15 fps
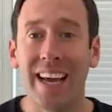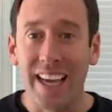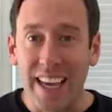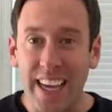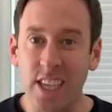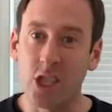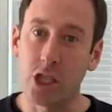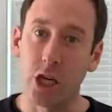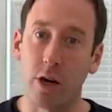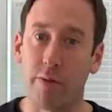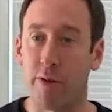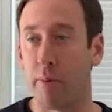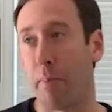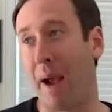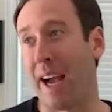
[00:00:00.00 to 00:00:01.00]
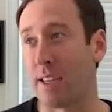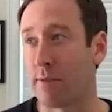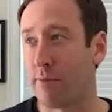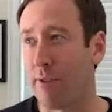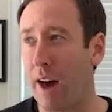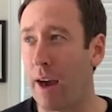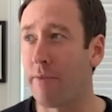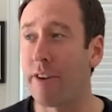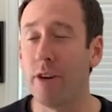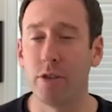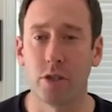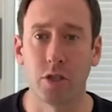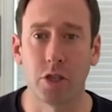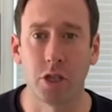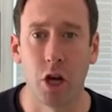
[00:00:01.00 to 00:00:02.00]
each year for the past 5 years
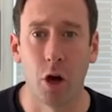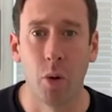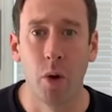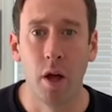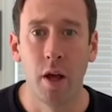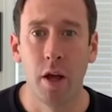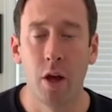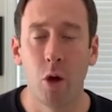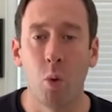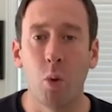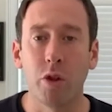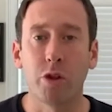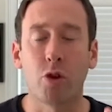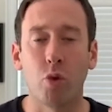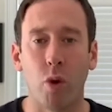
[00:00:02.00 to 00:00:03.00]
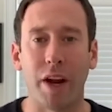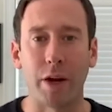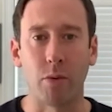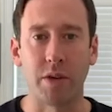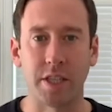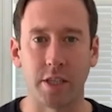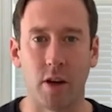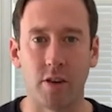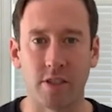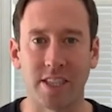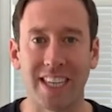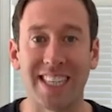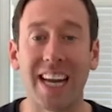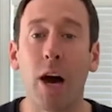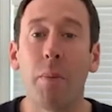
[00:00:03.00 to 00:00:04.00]
or so with great results.
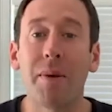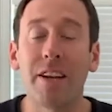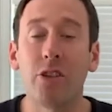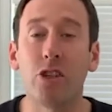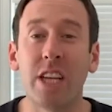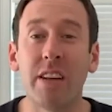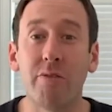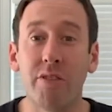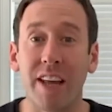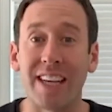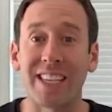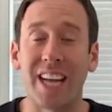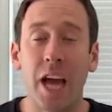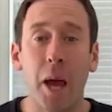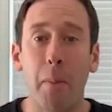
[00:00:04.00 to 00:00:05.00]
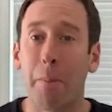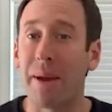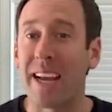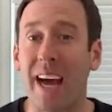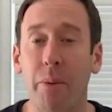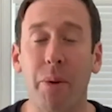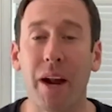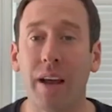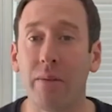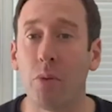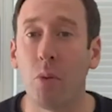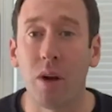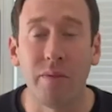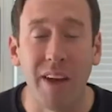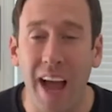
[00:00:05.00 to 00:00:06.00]
It's helped me achieve things beyond what I
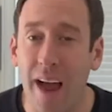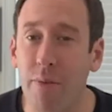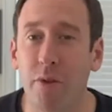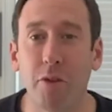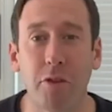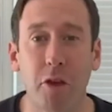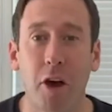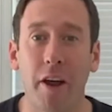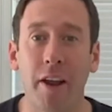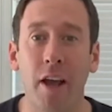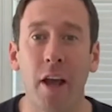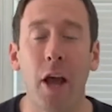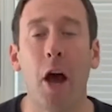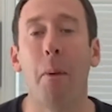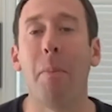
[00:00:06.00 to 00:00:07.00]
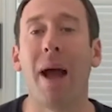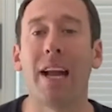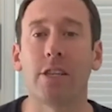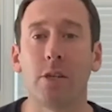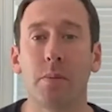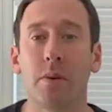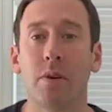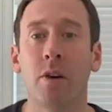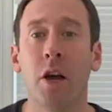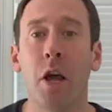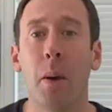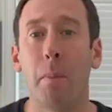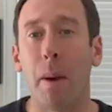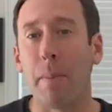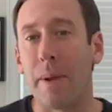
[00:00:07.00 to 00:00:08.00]
would have ever thought imaginable
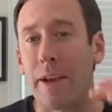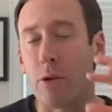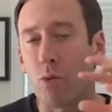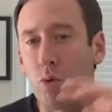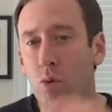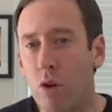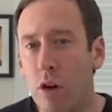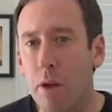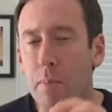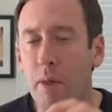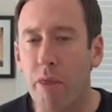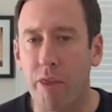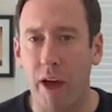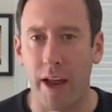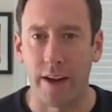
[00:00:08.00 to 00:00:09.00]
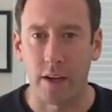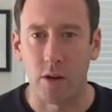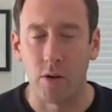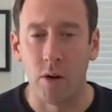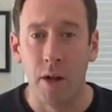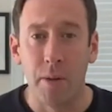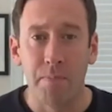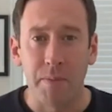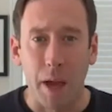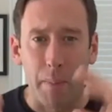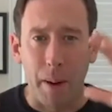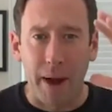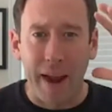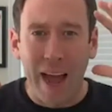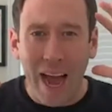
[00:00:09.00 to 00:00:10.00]
by being really methodical
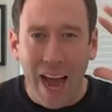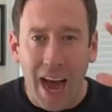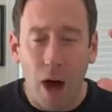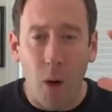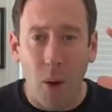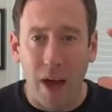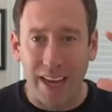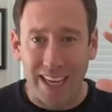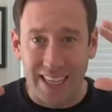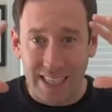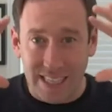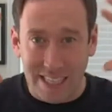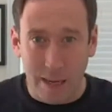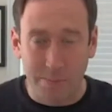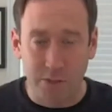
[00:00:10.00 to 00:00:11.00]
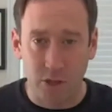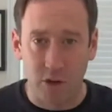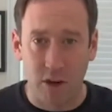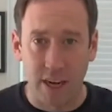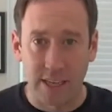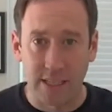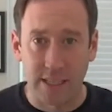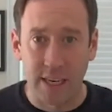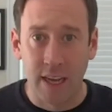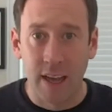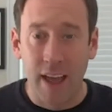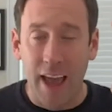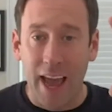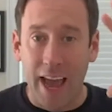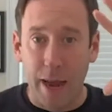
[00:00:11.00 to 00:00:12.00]
about how I conceptualize
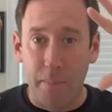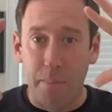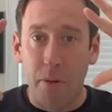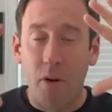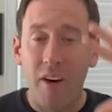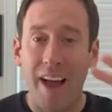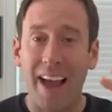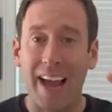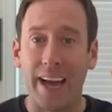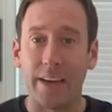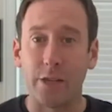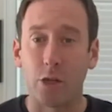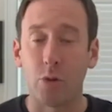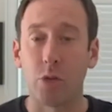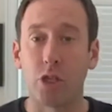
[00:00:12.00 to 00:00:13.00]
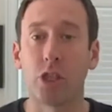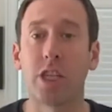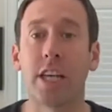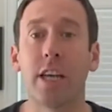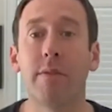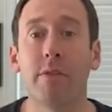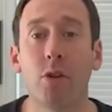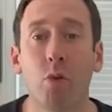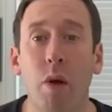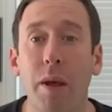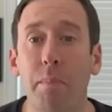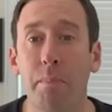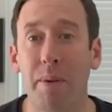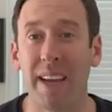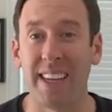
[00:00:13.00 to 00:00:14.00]
and plan to achieve great,
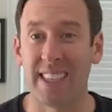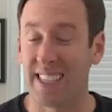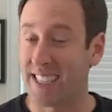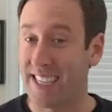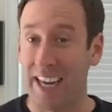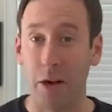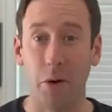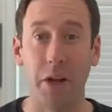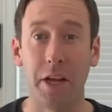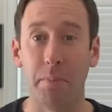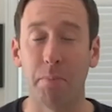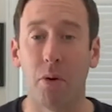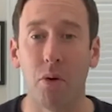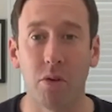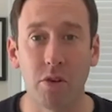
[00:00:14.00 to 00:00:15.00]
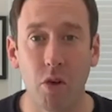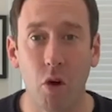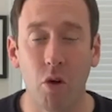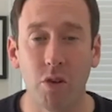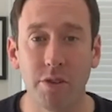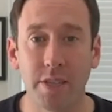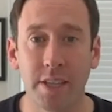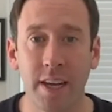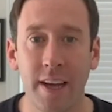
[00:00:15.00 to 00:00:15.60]
big, scary, and bold goals.